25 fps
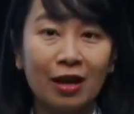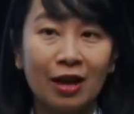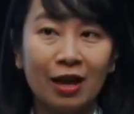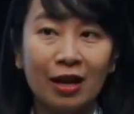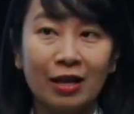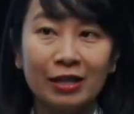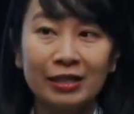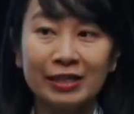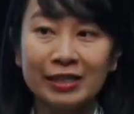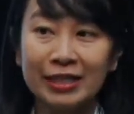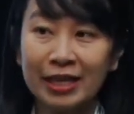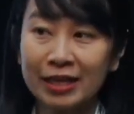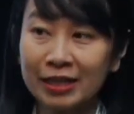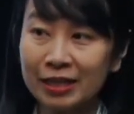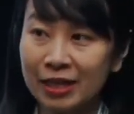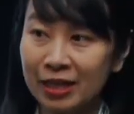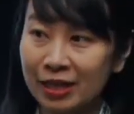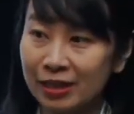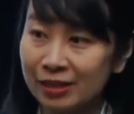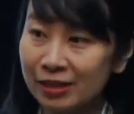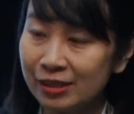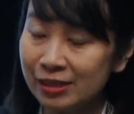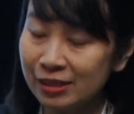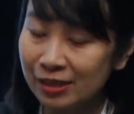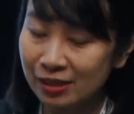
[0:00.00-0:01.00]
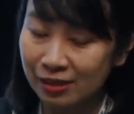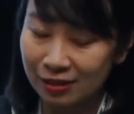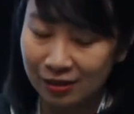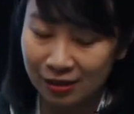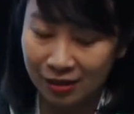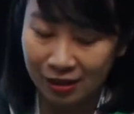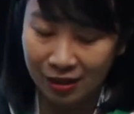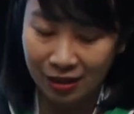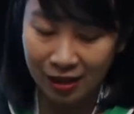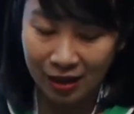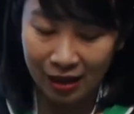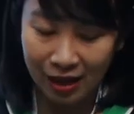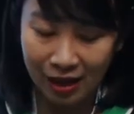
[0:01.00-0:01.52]
Second,
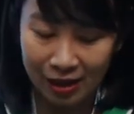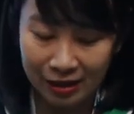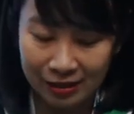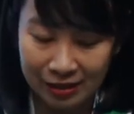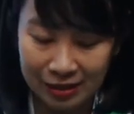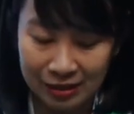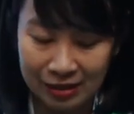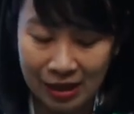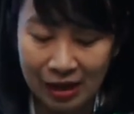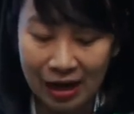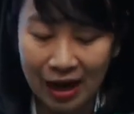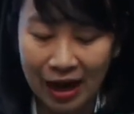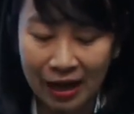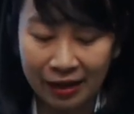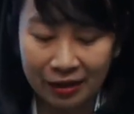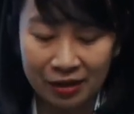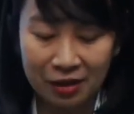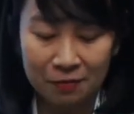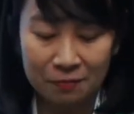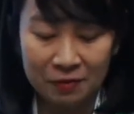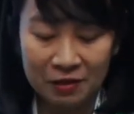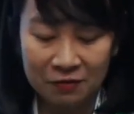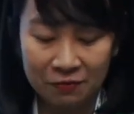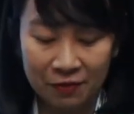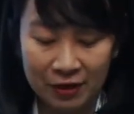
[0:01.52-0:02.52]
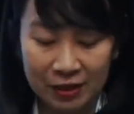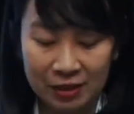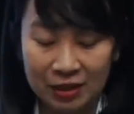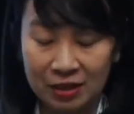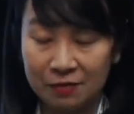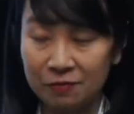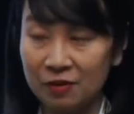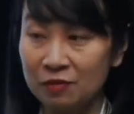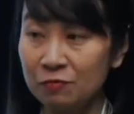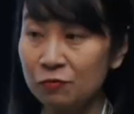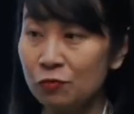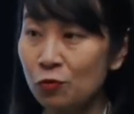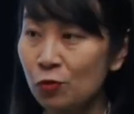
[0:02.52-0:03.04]
it is a lack of effective
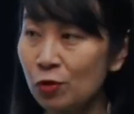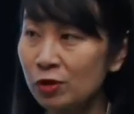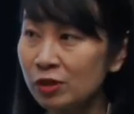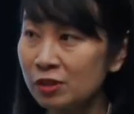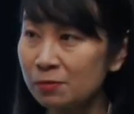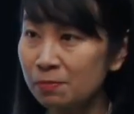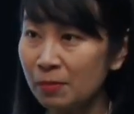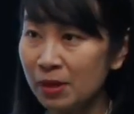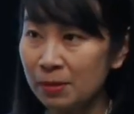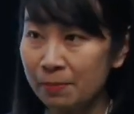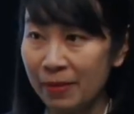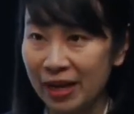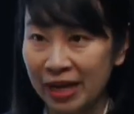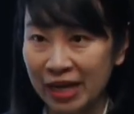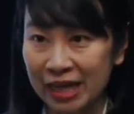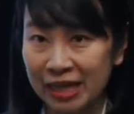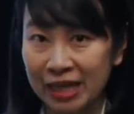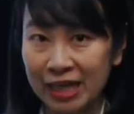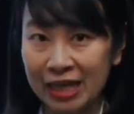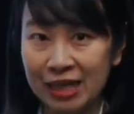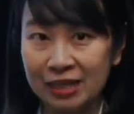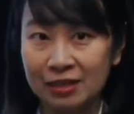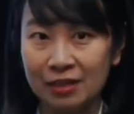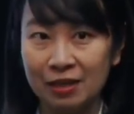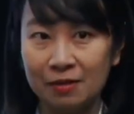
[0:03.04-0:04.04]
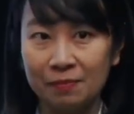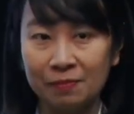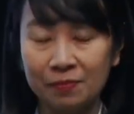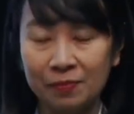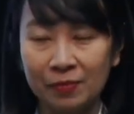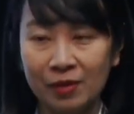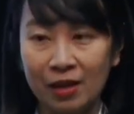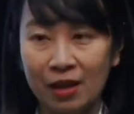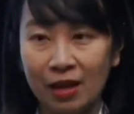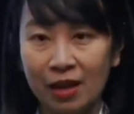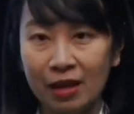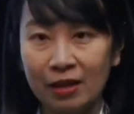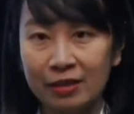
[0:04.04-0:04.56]
enforcement mechanism
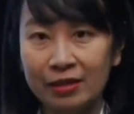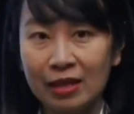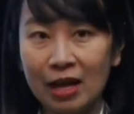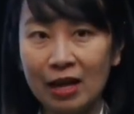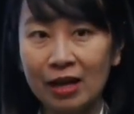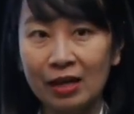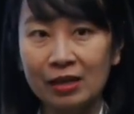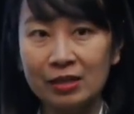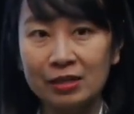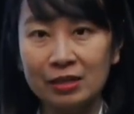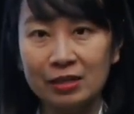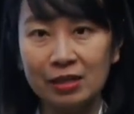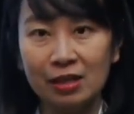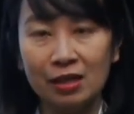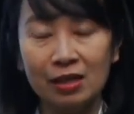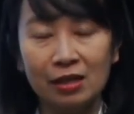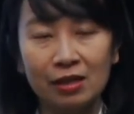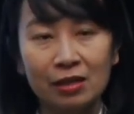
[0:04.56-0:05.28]
that